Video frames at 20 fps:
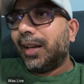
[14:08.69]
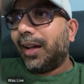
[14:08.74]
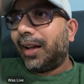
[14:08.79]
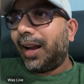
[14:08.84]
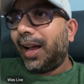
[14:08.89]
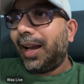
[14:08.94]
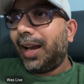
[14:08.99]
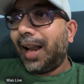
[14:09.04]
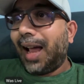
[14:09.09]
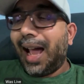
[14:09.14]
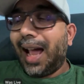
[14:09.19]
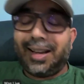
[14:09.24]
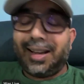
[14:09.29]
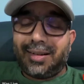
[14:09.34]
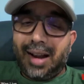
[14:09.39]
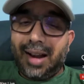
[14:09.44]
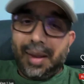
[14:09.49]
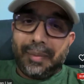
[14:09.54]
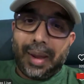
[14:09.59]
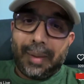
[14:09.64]
all right, I
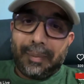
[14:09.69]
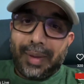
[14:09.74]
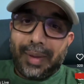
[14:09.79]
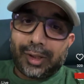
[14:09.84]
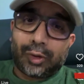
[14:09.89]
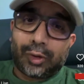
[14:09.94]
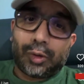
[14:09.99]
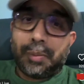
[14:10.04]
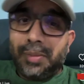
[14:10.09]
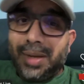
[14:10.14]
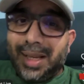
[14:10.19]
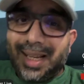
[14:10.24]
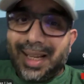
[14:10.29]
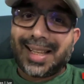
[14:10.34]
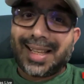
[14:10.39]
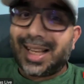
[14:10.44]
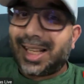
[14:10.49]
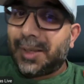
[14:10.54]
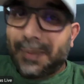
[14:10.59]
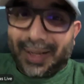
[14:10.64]
try my best to meet
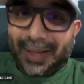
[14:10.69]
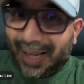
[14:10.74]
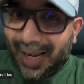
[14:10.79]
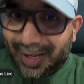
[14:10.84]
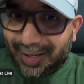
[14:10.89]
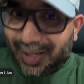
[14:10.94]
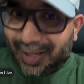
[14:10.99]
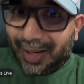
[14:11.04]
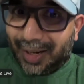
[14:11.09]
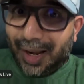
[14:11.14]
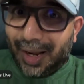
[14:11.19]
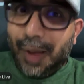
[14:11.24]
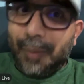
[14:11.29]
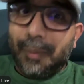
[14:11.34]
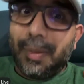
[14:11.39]
his expectation.